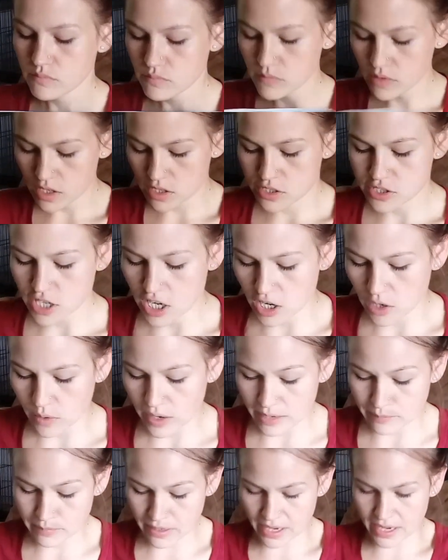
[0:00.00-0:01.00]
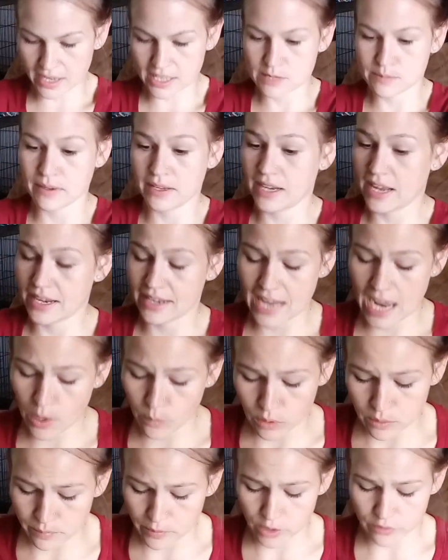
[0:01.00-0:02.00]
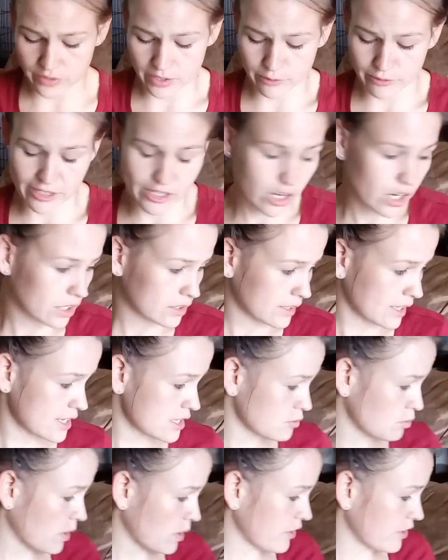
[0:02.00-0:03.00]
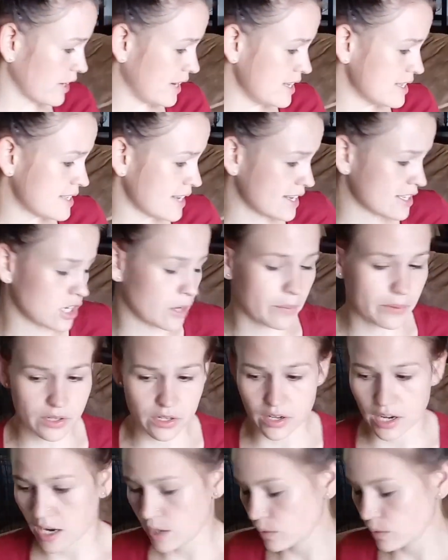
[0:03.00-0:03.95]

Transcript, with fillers: so, and my husband, and now we're moving regardless. Whether he stays open or not,